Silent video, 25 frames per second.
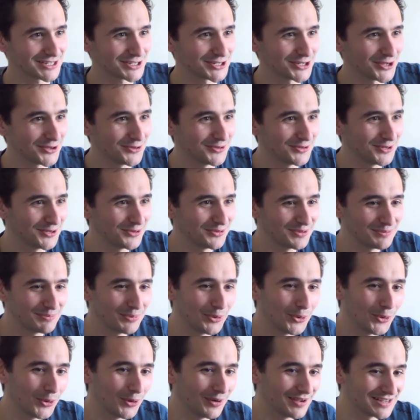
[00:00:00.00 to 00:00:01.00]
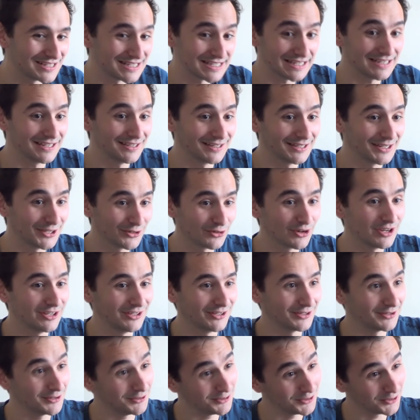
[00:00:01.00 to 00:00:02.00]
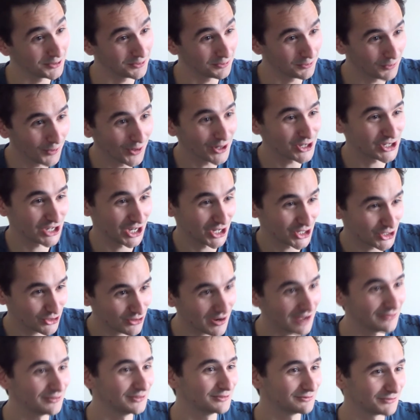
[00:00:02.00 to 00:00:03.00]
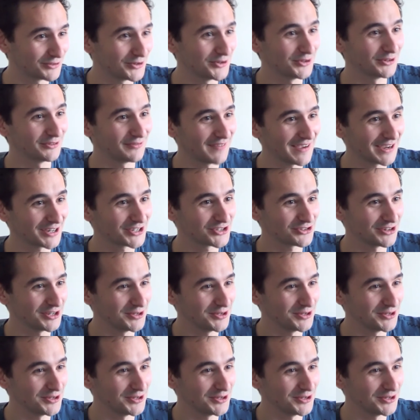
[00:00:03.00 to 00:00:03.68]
So you import a single ingredient and you can watch it travel through your factory,